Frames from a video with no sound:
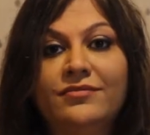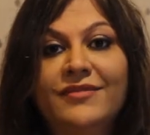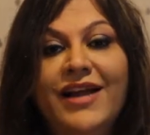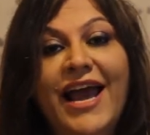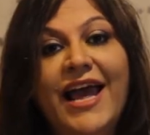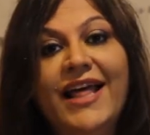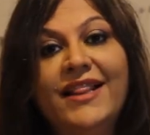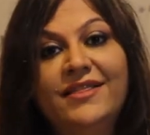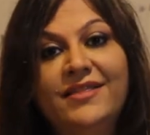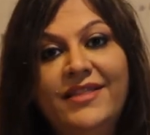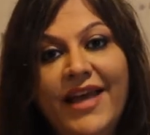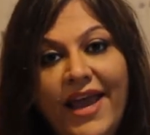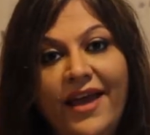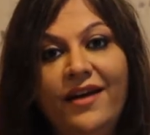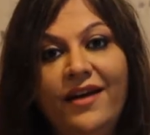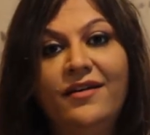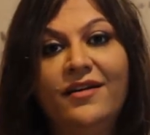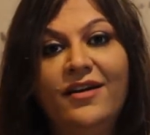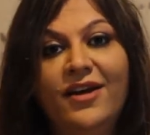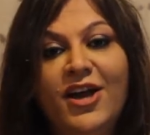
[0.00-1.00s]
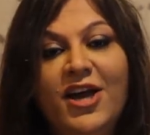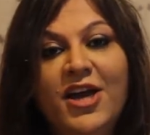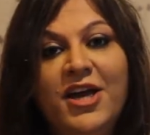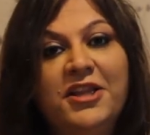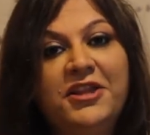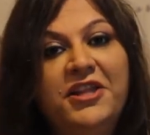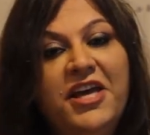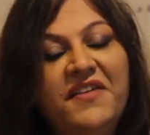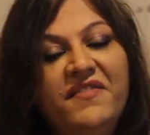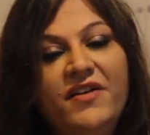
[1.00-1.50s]
And then
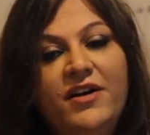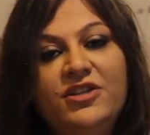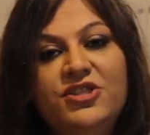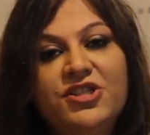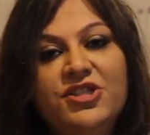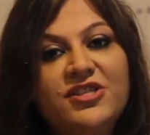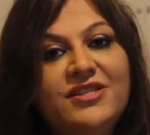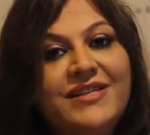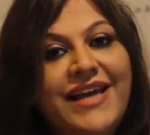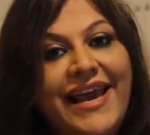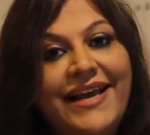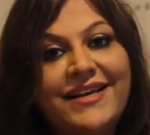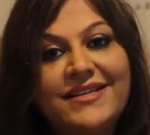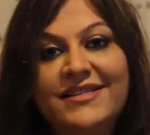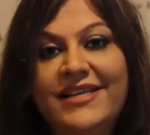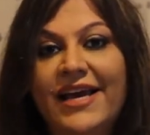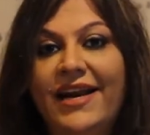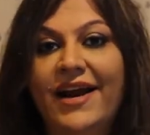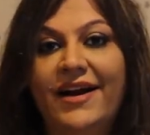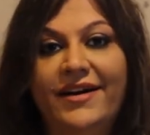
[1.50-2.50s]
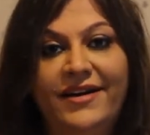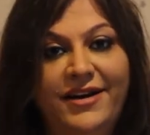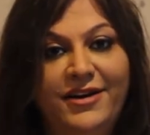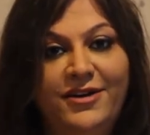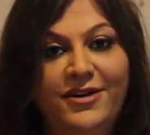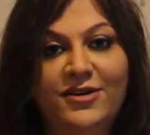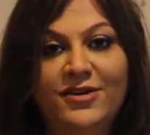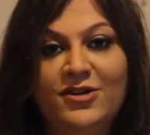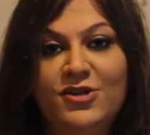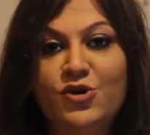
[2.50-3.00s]
they will just excel at
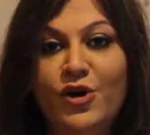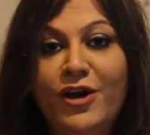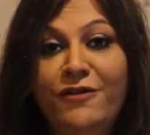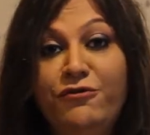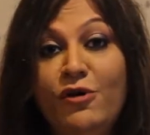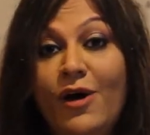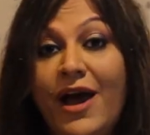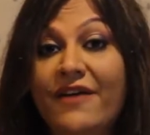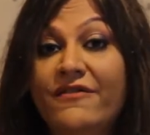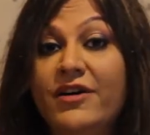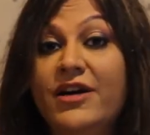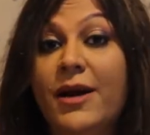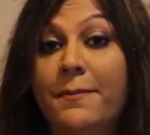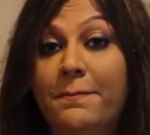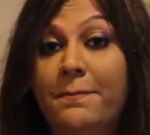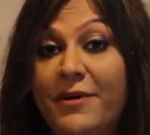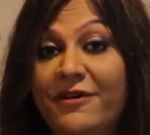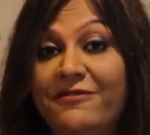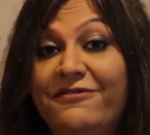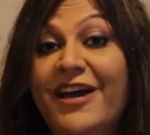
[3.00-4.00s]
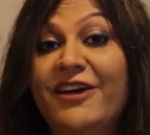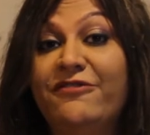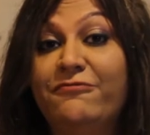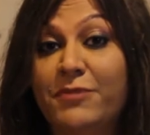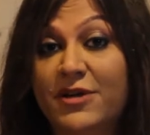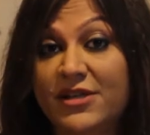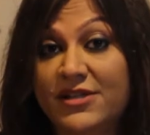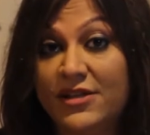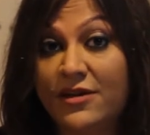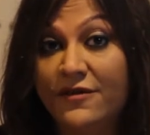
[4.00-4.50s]
it. So if you have a number five
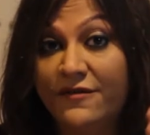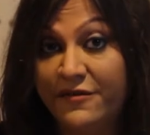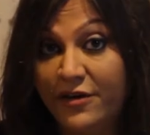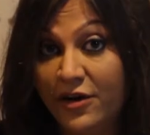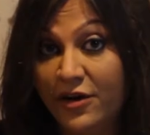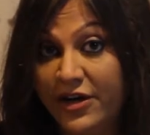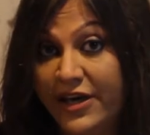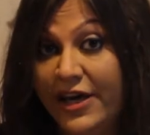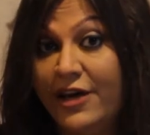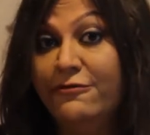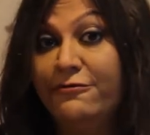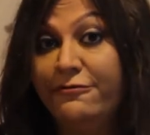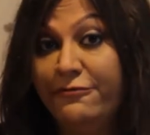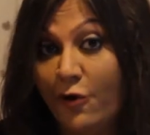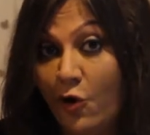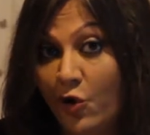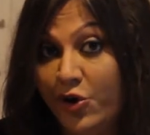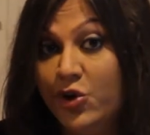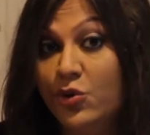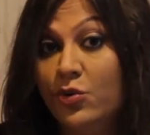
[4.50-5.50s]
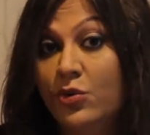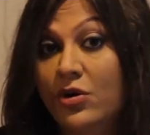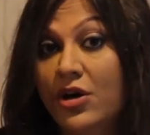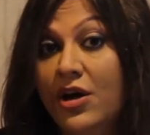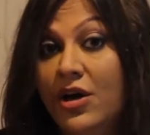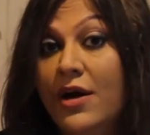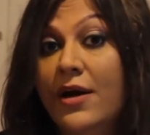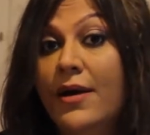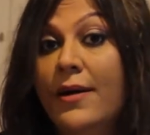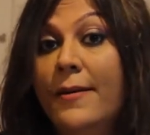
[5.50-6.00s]
person working for you,
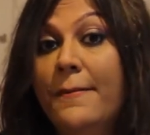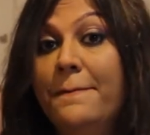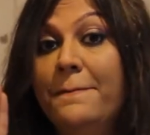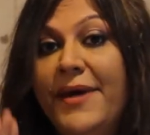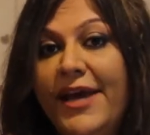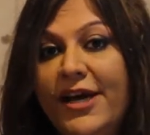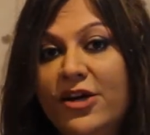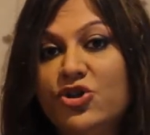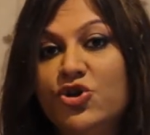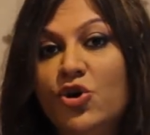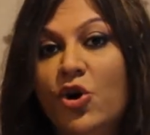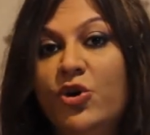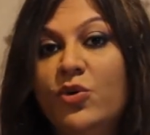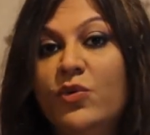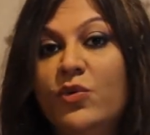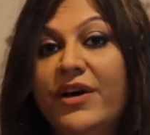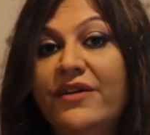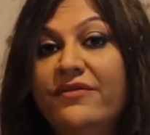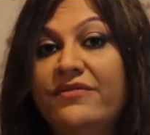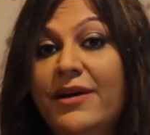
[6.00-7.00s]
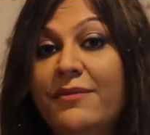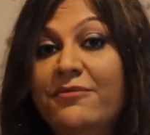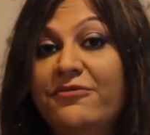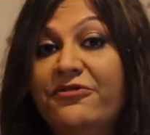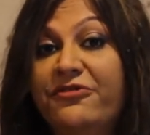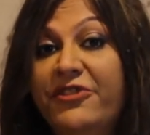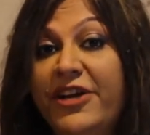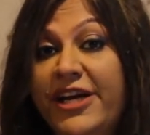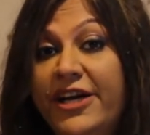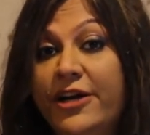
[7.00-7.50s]
make sure you give them
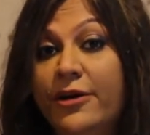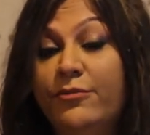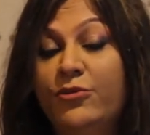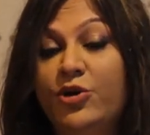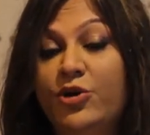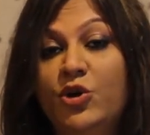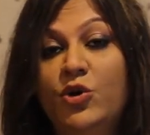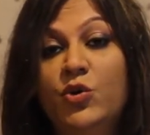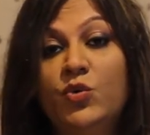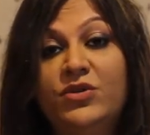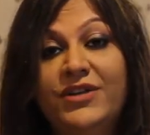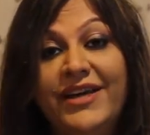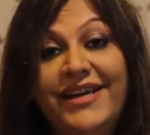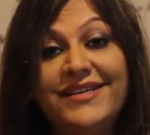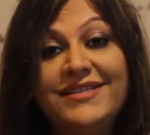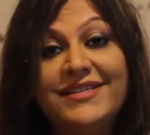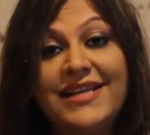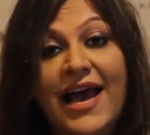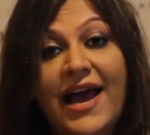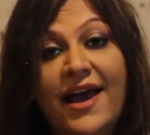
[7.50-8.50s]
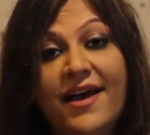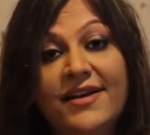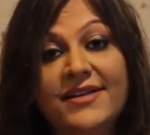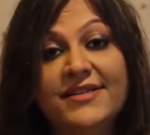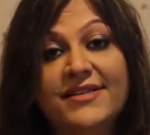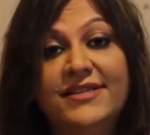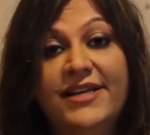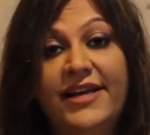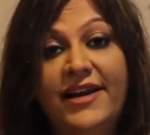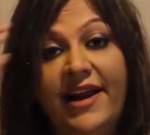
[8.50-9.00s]
freedom to do things
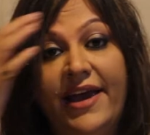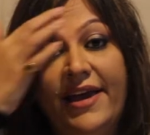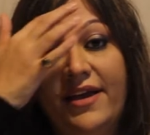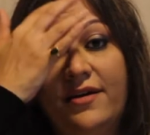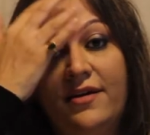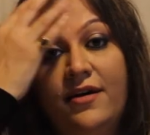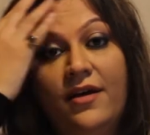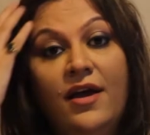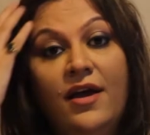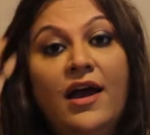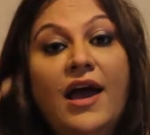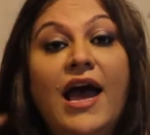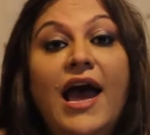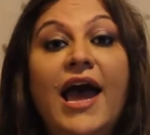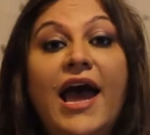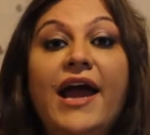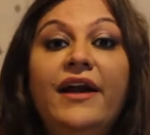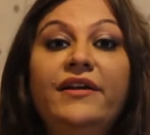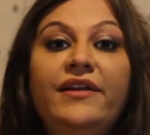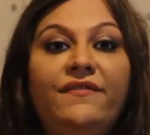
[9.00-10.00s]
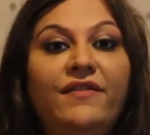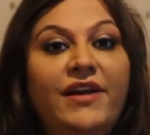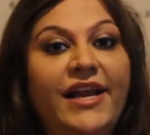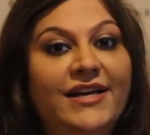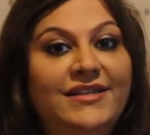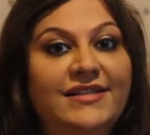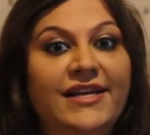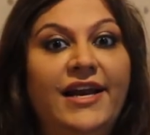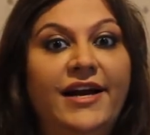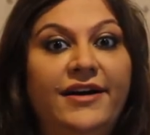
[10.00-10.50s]
as they like. And they will
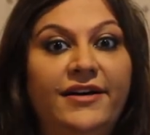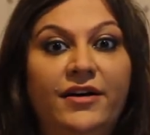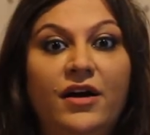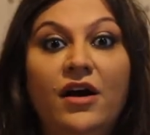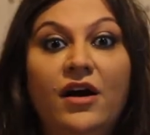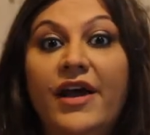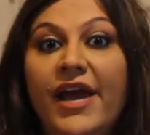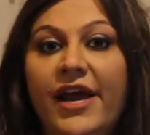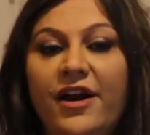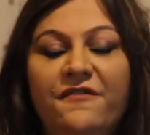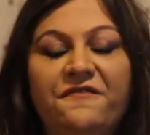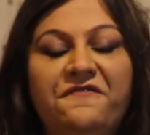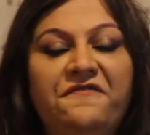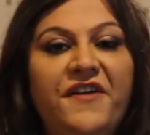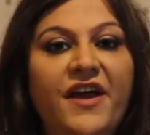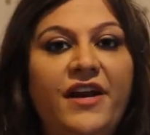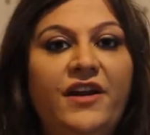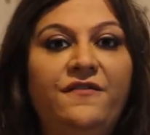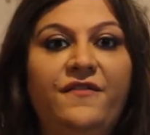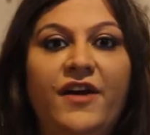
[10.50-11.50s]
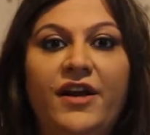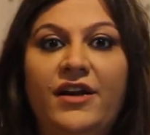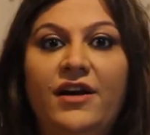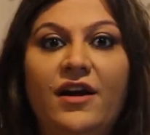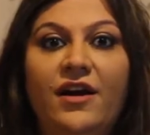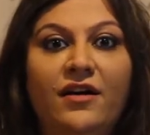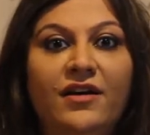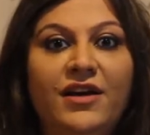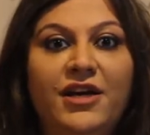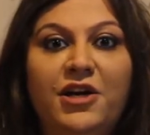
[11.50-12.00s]
excel at it. Again, a very, very
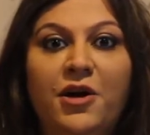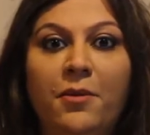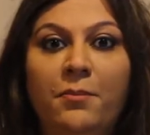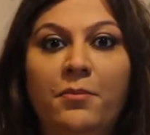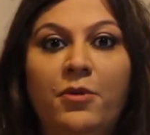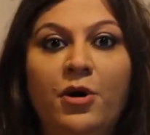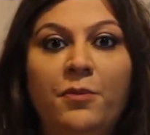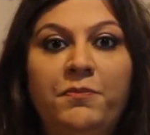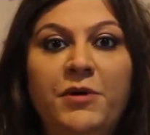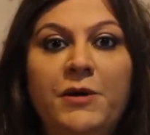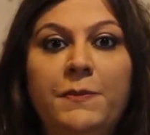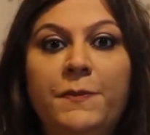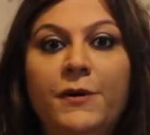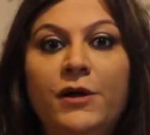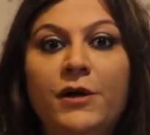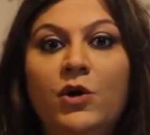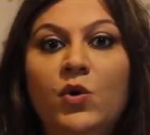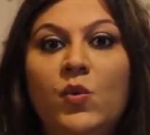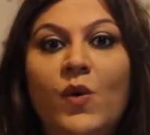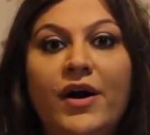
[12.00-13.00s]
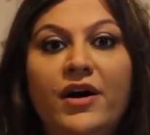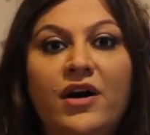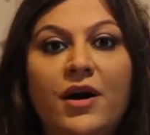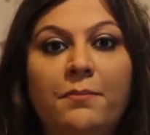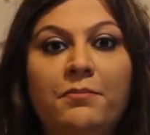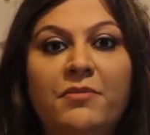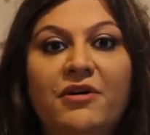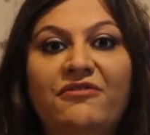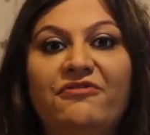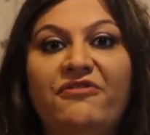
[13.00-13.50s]
lucky number. People who are
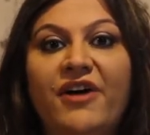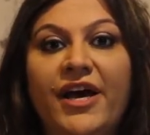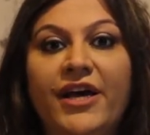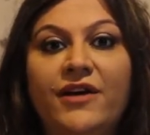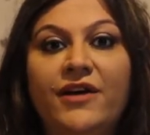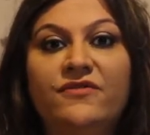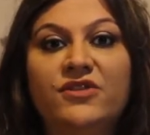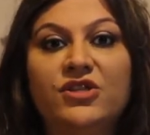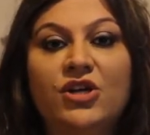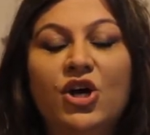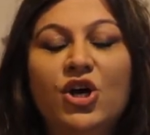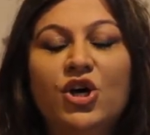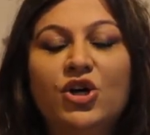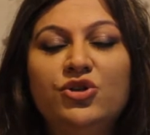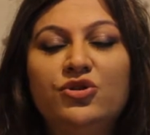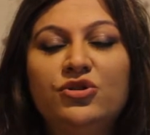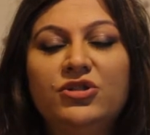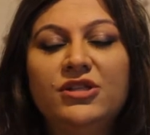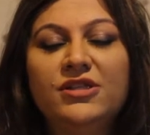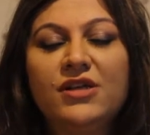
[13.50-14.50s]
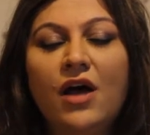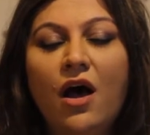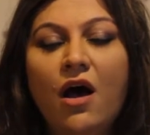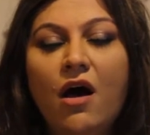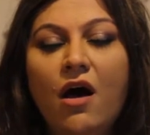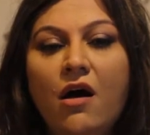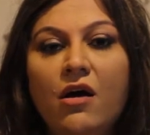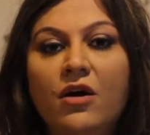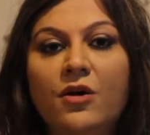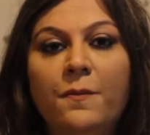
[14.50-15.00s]
number fives should just
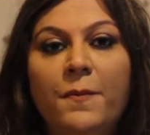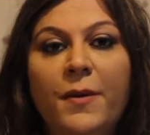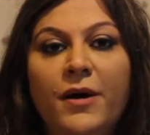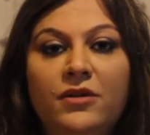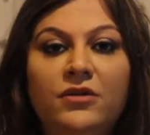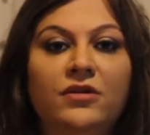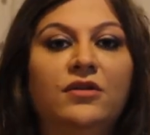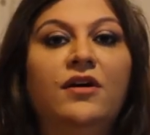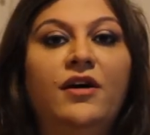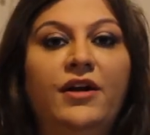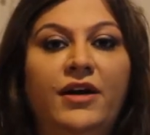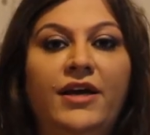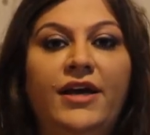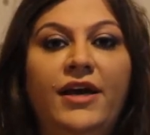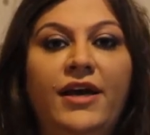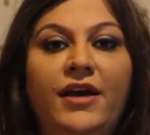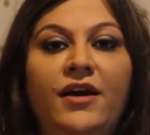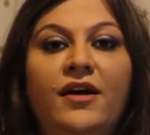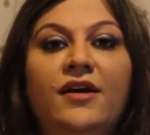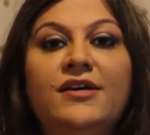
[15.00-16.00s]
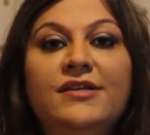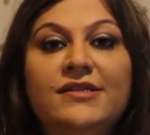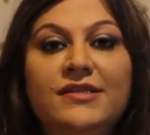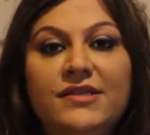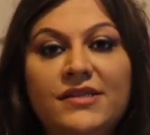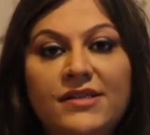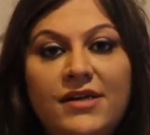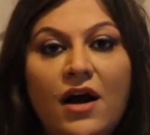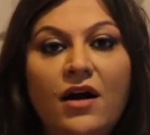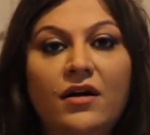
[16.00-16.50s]
aankh band karke
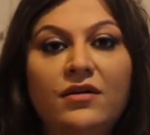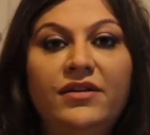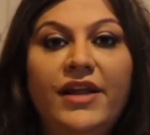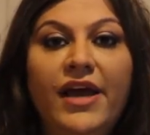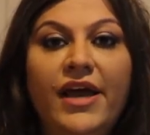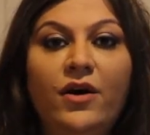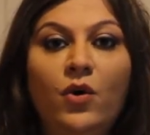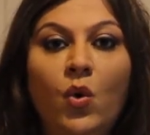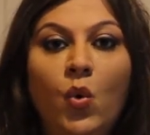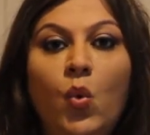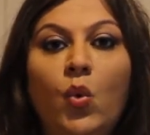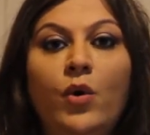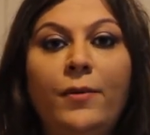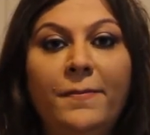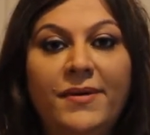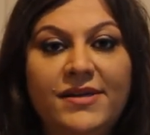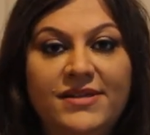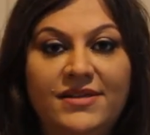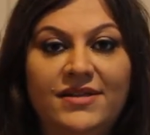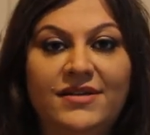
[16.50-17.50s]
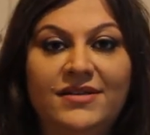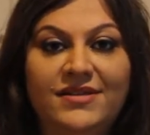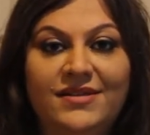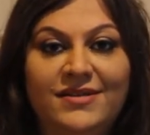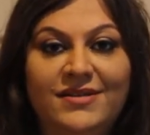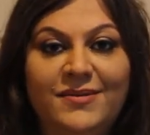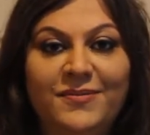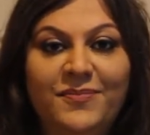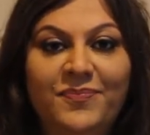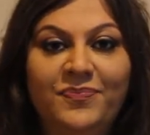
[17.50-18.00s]
start their own
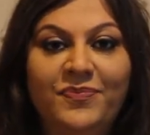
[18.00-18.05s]
business.